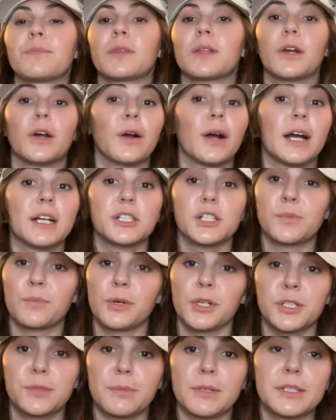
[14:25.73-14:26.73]
You know, I just
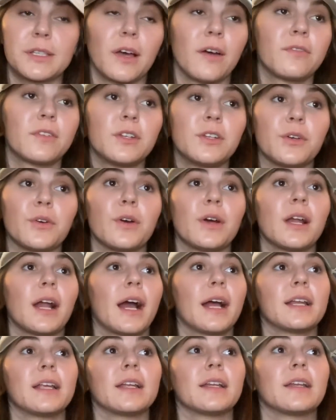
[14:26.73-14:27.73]
pushed myself to do it.
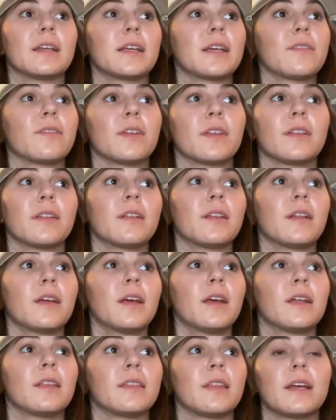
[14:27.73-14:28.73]
I didn't even
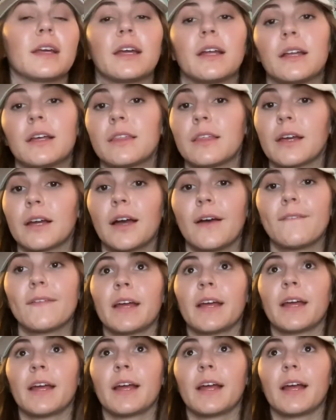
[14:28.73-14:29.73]
think anything of
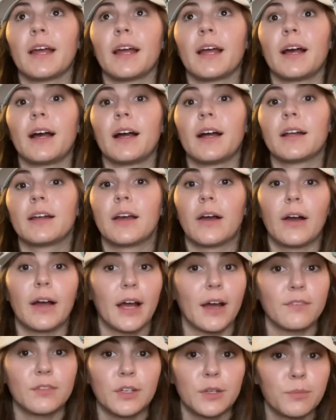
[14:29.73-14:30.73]
it. Now I
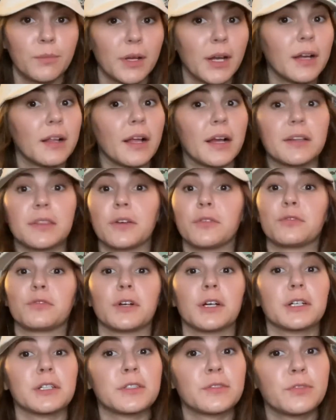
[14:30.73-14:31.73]
have to admit, like, the
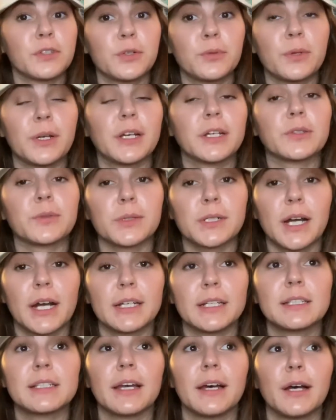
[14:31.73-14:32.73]
first few weeks were
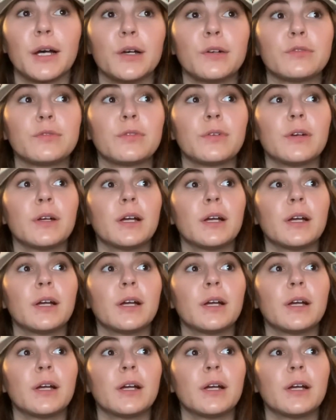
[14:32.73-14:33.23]
kind of tough.